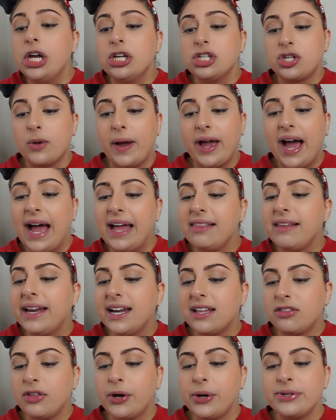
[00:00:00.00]
So I
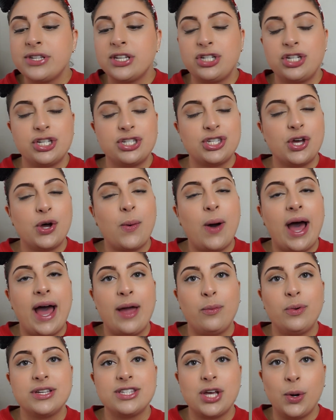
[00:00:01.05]
highlighted those just so I
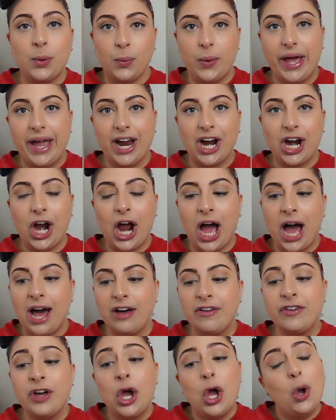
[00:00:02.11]
was aware
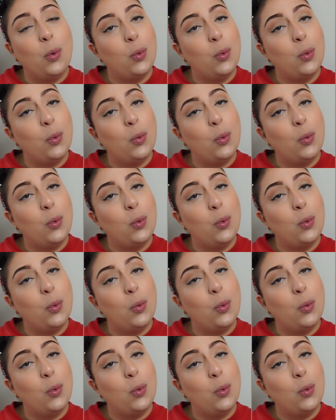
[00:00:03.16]
of